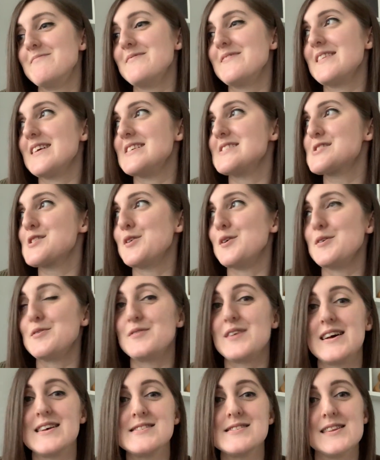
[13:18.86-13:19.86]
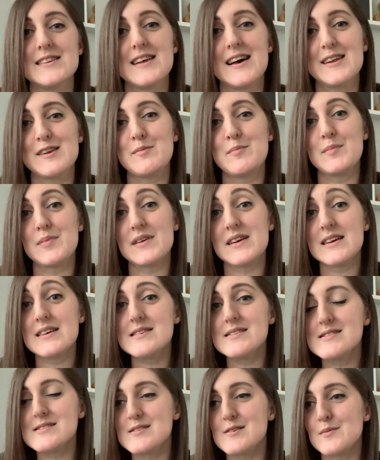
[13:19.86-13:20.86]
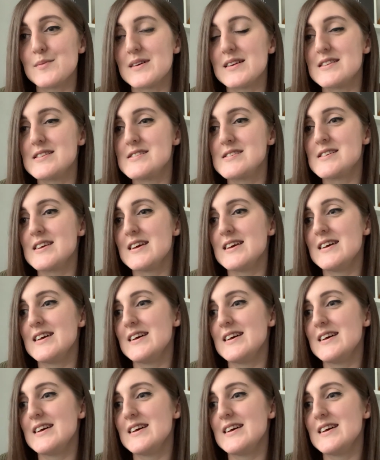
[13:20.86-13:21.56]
It's called Wrestle and Embrace, which